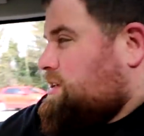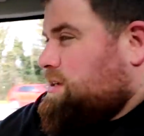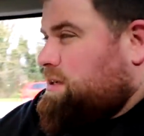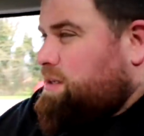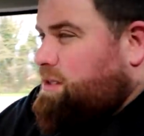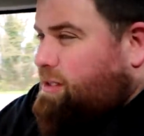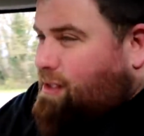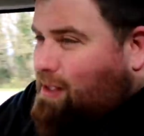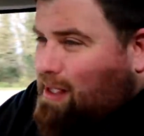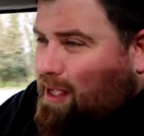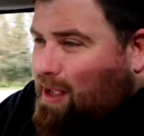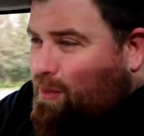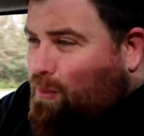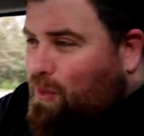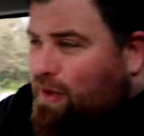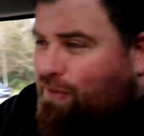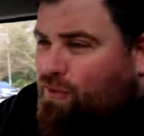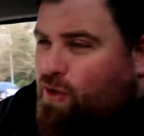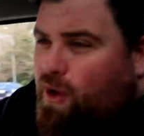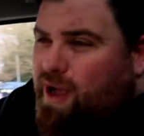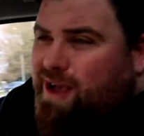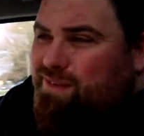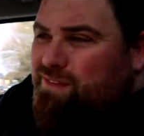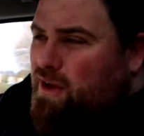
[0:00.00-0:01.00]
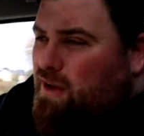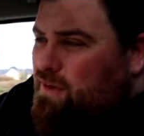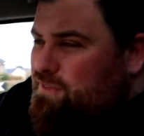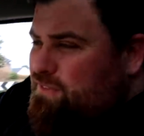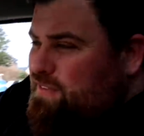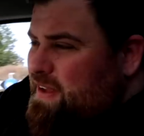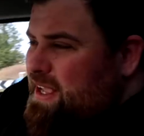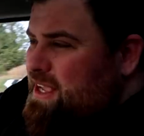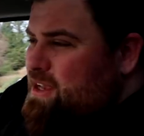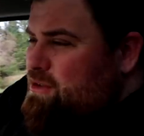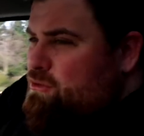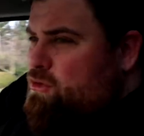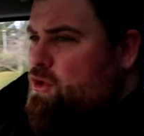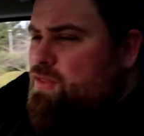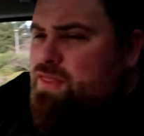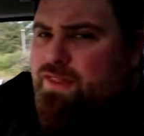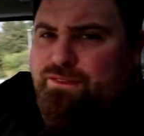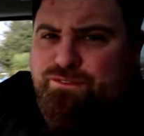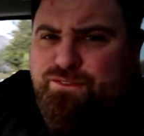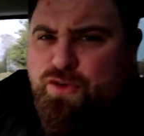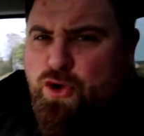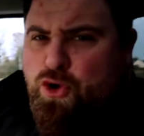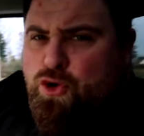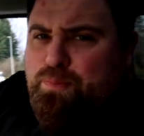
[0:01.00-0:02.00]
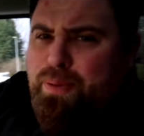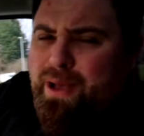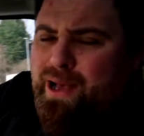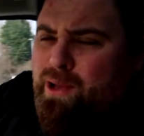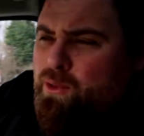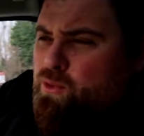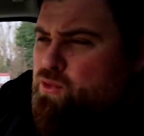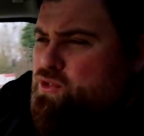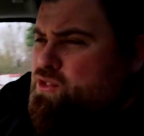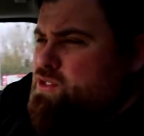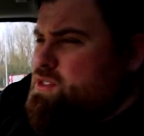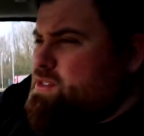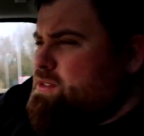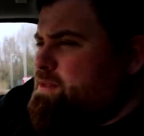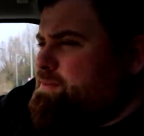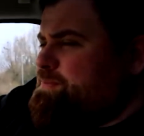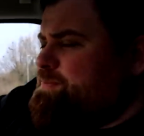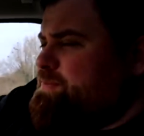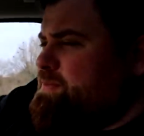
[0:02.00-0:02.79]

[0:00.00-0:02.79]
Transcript: and we've got to have our finger on the food pulse,